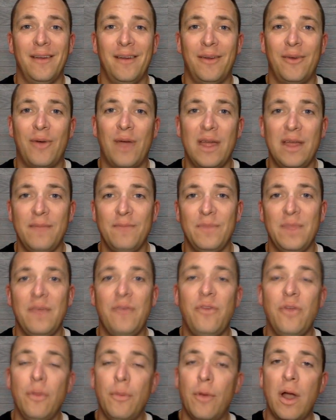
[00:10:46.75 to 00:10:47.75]
right? If
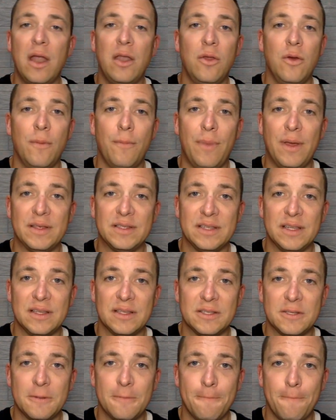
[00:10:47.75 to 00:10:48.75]
you're brand new in
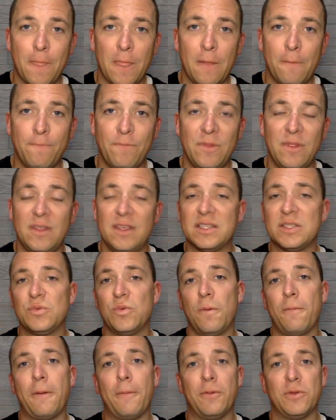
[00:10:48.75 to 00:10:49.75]
business, this is
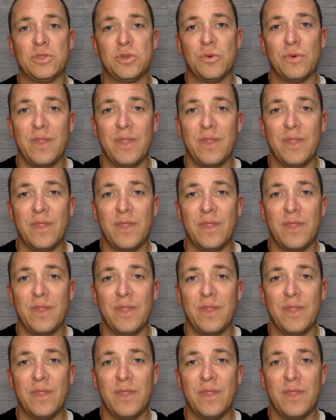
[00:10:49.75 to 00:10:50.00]
what people do.